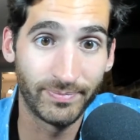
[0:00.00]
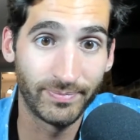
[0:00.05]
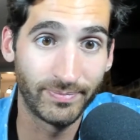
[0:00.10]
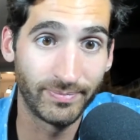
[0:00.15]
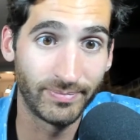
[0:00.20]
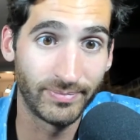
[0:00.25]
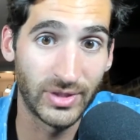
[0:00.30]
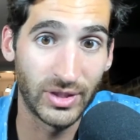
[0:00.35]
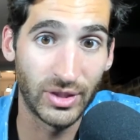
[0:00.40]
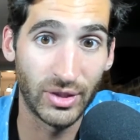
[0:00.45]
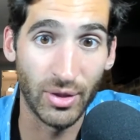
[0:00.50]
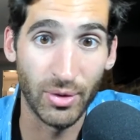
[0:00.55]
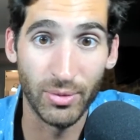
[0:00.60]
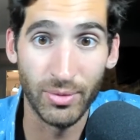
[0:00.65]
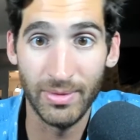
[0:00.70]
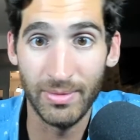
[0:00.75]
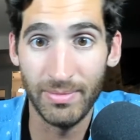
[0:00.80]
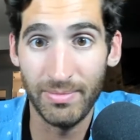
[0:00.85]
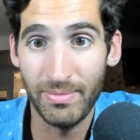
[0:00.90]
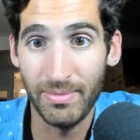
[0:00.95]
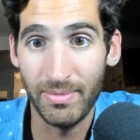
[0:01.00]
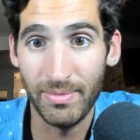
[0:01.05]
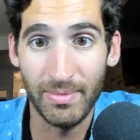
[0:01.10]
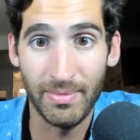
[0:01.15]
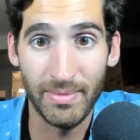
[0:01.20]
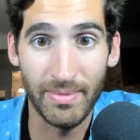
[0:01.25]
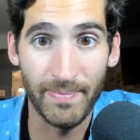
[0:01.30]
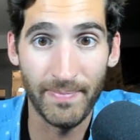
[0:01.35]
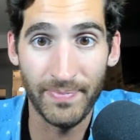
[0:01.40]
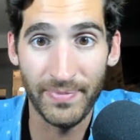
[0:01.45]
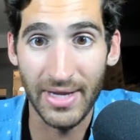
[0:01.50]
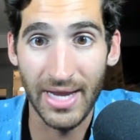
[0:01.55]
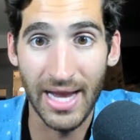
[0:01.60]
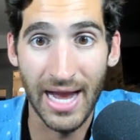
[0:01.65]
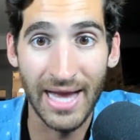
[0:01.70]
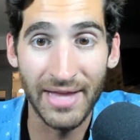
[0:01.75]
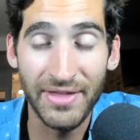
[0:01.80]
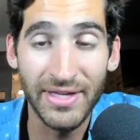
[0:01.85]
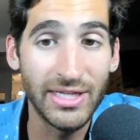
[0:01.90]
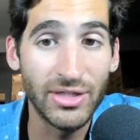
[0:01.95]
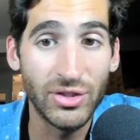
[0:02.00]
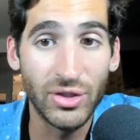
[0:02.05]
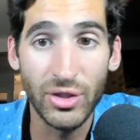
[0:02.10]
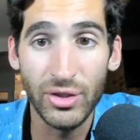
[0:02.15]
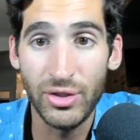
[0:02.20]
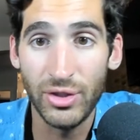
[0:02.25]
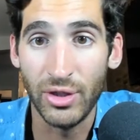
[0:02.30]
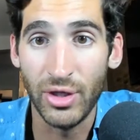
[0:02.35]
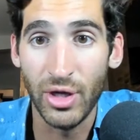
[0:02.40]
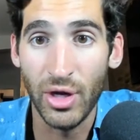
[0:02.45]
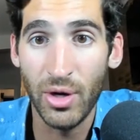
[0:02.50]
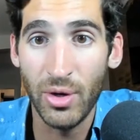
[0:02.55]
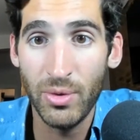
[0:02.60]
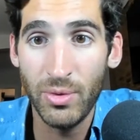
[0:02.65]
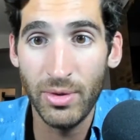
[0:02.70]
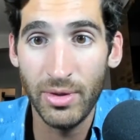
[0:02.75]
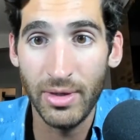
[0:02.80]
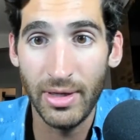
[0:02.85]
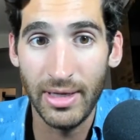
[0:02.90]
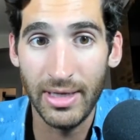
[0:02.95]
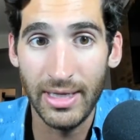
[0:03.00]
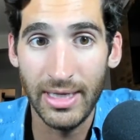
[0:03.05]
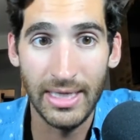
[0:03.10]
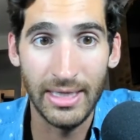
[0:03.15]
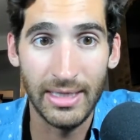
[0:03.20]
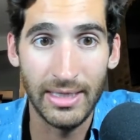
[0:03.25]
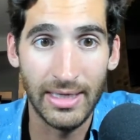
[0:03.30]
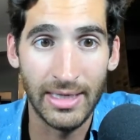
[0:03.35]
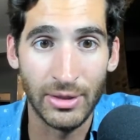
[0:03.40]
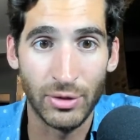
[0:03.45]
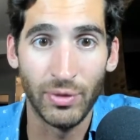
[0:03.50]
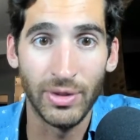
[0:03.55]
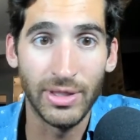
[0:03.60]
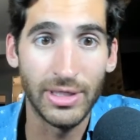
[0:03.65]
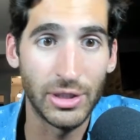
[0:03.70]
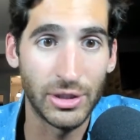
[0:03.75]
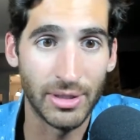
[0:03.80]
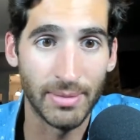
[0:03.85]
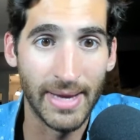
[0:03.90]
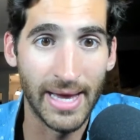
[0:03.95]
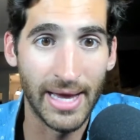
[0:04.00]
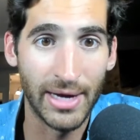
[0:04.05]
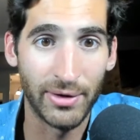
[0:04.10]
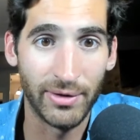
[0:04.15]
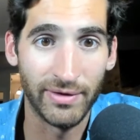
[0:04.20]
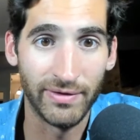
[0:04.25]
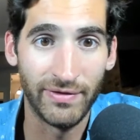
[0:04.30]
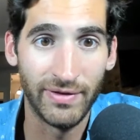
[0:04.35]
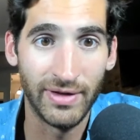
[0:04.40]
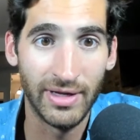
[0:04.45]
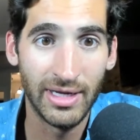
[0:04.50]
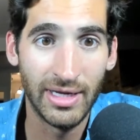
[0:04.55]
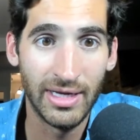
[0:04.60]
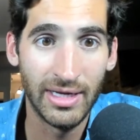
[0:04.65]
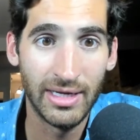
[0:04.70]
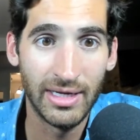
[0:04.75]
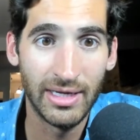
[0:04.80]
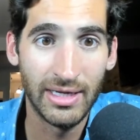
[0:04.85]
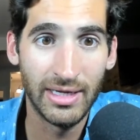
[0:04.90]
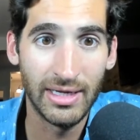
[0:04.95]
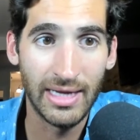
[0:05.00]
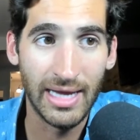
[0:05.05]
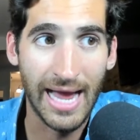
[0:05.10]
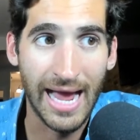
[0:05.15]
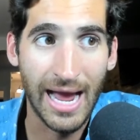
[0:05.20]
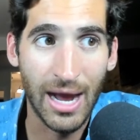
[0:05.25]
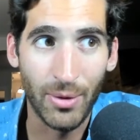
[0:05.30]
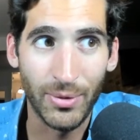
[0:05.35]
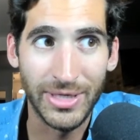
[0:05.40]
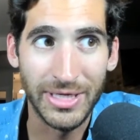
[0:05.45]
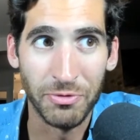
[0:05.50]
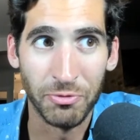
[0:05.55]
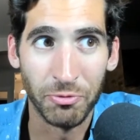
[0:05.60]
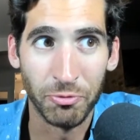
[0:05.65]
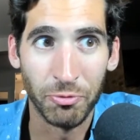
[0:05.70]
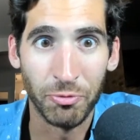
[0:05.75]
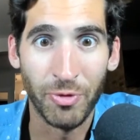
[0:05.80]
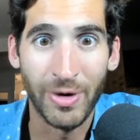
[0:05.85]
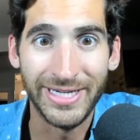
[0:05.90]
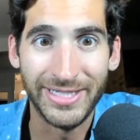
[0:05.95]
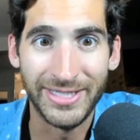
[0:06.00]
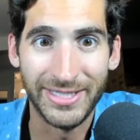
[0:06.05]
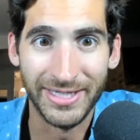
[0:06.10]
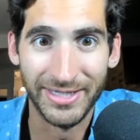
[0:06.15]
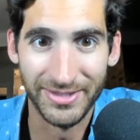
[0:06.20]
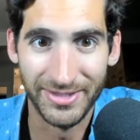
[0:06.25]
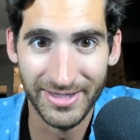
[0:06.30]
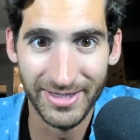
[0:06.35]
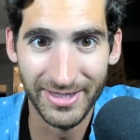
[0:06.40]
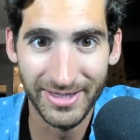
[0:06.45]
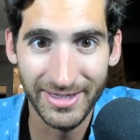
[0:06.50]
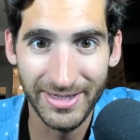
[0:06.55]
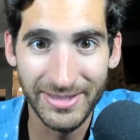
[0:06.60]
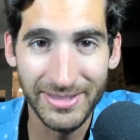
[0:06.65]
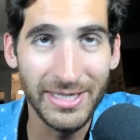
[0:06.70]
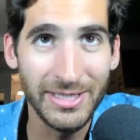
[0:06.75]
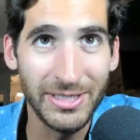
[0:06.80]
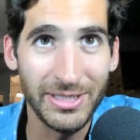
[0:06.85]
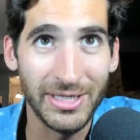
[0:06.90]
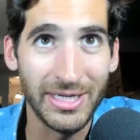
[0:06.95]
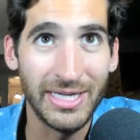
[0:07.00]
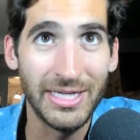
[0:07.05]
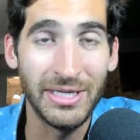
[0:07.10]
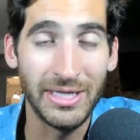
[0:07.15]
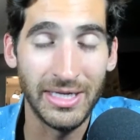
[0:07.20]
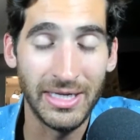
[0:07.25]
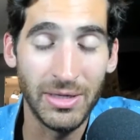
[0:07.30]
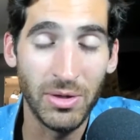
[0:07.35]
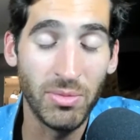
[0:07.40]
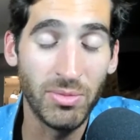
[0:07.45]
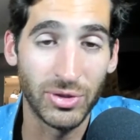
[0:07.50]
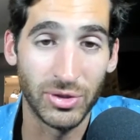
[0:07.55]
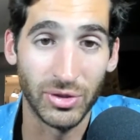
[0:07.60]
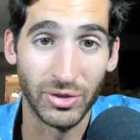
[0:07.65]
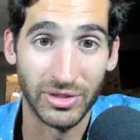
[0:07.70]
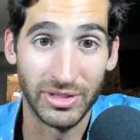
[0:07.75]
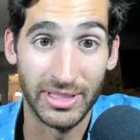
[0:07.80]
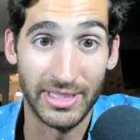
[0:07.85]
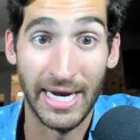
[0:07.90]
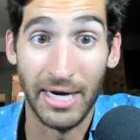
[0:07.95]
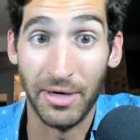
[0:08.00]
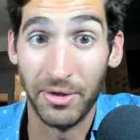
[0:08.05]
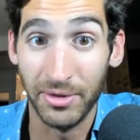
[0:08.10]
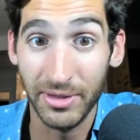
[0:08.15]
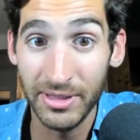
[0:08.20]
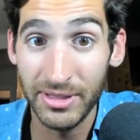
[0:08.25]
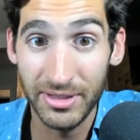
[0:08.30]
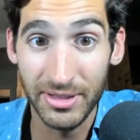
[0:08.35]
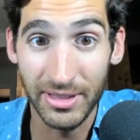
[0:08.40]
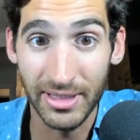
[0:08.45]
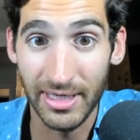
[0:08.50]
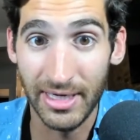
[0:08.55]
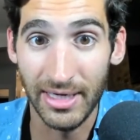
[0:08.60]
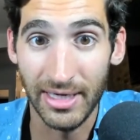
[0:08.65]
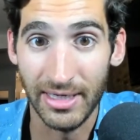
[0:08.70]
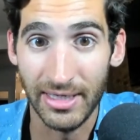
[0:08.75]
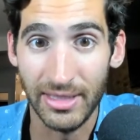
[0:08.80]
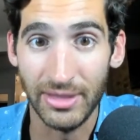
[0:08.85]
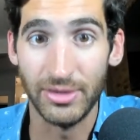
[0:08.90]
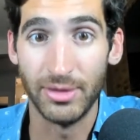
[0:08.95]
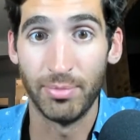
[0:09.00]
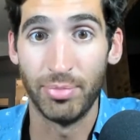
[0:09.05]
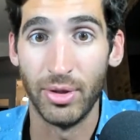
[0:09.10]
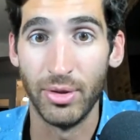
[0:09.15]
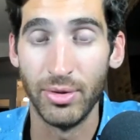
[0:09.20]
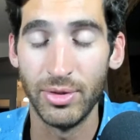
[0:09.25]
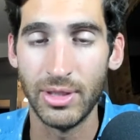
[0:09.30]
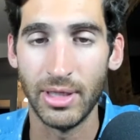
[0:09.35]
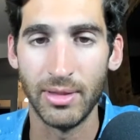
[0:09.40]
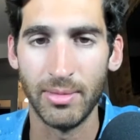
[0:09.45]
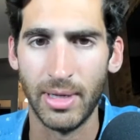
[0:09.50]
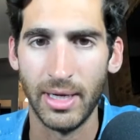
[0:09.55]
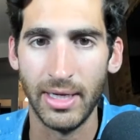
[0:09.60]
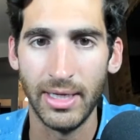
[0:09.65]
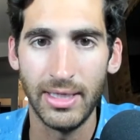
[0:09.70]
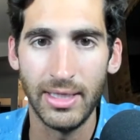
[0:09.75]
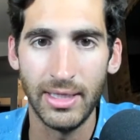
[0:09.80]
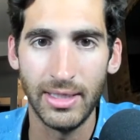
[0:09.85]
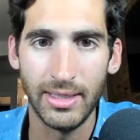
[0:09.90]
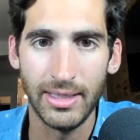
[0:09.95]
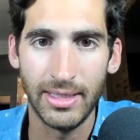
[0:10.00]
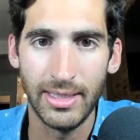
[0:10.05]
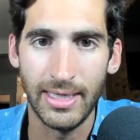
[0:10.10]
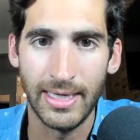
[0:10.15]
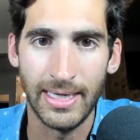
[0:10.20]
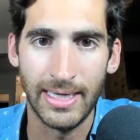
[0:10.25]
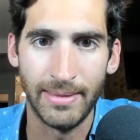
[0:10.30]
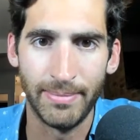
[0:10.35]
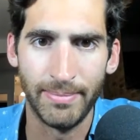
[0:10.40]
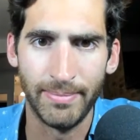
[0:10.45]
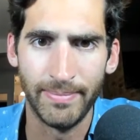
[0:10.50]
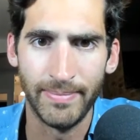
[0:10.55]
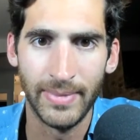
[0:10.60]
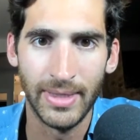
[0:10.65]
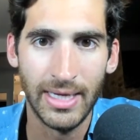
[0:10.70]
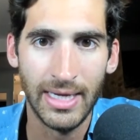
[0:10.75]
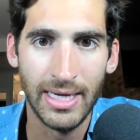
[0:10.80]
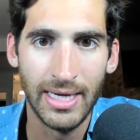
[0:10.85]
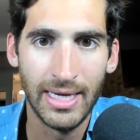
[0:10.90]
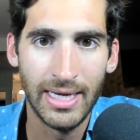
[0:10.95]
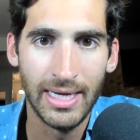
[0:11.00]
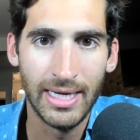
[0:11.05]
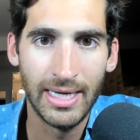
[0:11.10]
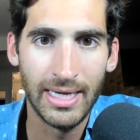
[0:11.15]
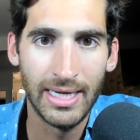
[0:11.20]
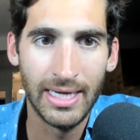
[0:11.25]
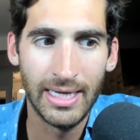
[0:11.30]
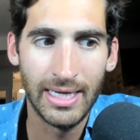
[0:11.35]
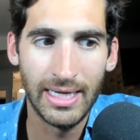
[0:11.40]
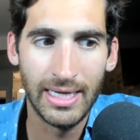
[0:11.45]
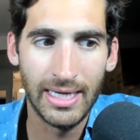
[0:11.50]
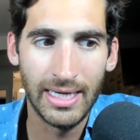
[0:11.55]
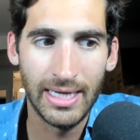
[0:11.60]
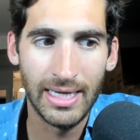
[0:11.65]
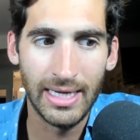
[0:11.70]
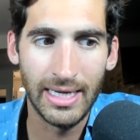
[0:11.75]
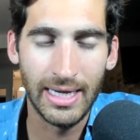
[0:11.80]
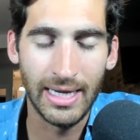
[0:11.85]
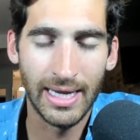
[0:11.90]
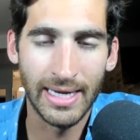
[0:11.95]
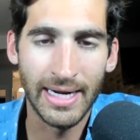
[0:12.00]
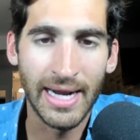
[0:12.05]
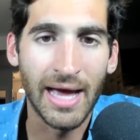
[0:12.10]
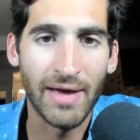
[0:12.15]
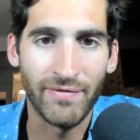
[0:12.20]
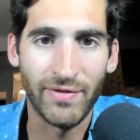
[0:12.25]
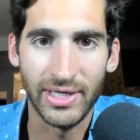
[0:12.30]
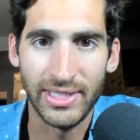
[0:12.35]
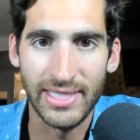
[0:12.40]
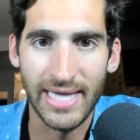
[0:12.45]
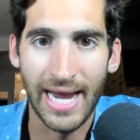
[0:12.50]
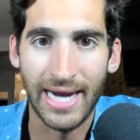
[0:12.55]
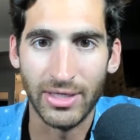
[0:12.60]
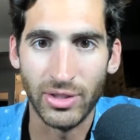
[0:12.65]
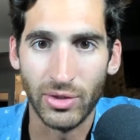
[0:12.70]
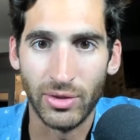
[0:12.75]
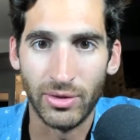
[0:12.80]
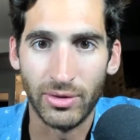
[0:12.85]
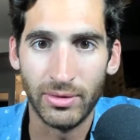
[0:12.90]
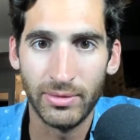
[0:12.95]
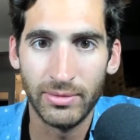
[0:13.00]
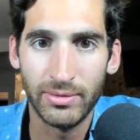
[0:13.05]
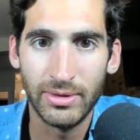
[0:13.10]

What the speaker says: So I think he's good to go. It's really just a matter of how he races. Because he almost looks careless in his approach on the bike. Not very tactical.